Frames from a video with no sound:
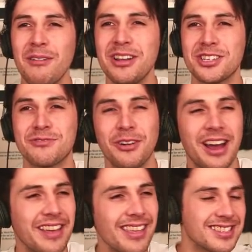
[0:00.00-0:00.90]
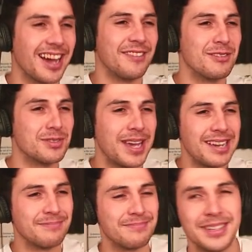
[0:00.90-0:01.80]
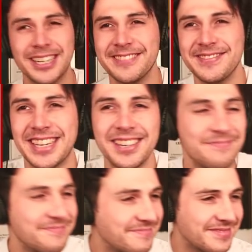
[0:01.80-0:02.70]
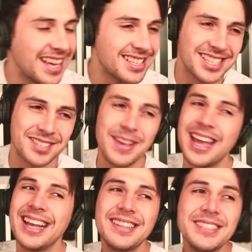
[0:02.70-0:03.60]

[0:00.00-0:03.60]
Probably just rolled out the other side if it was me, but you know, that's just me.